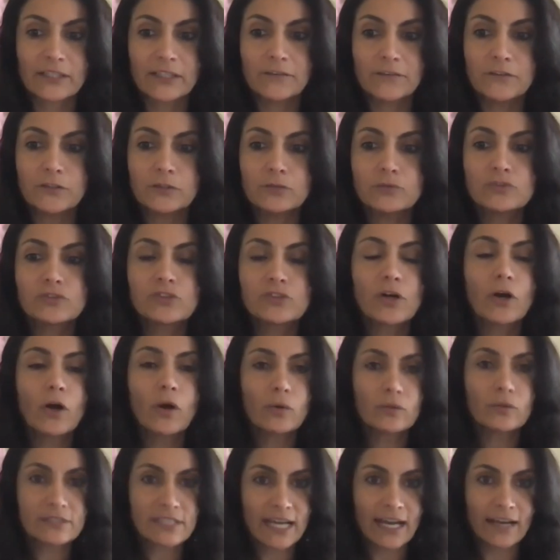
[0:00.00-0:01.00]
If you
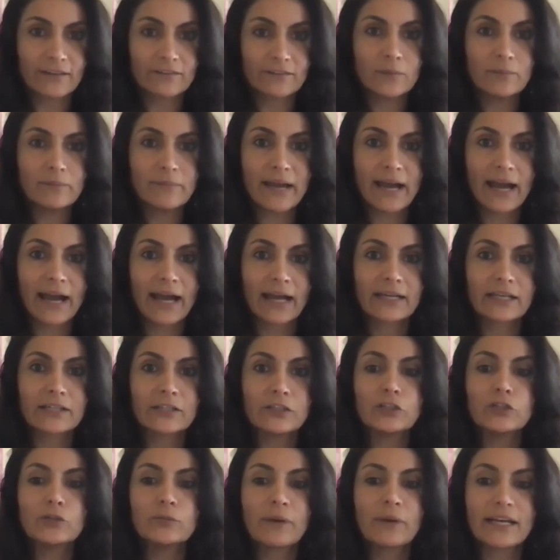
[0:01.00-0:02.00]
don't have a Mac,
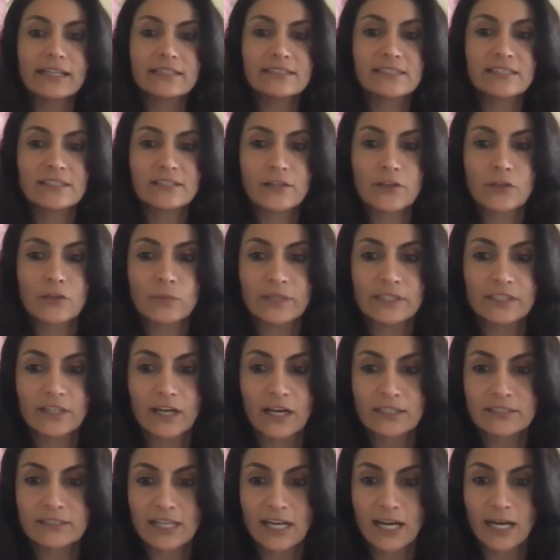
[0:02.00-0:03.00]
you might see the 3 dots